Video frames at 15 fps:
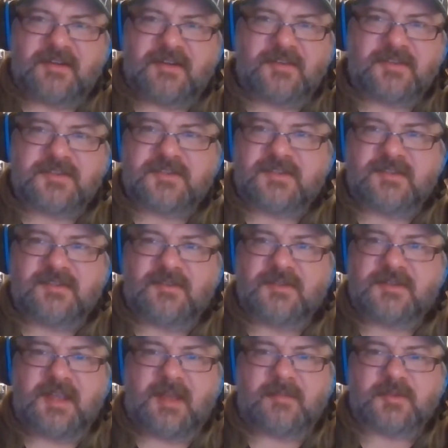It looks
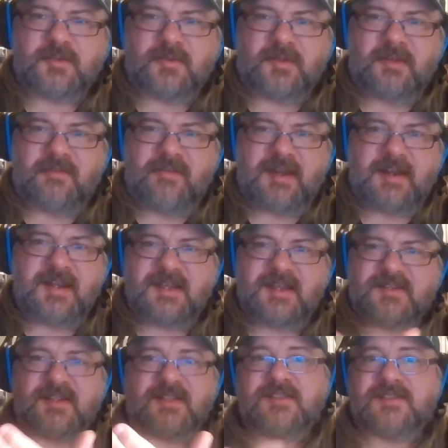looks absolutely
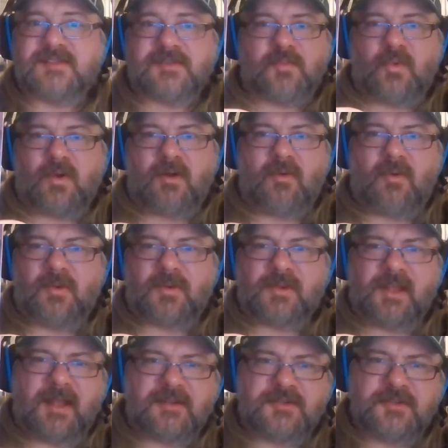fantastic. This is one I'll hold
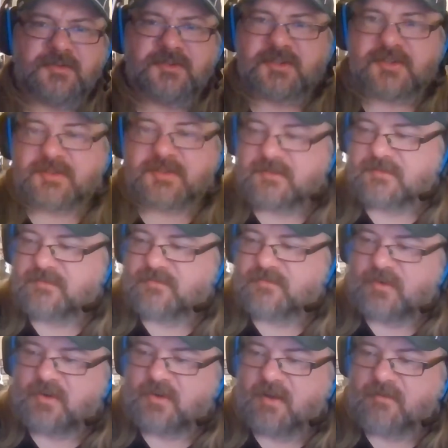on to just
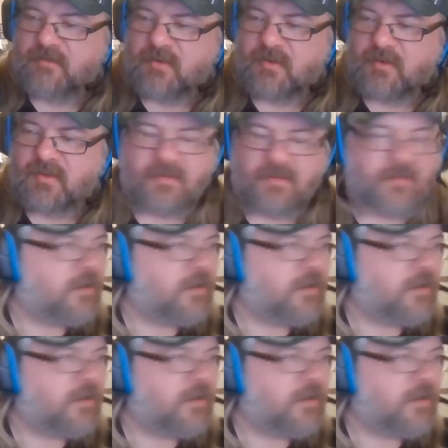for cover alone.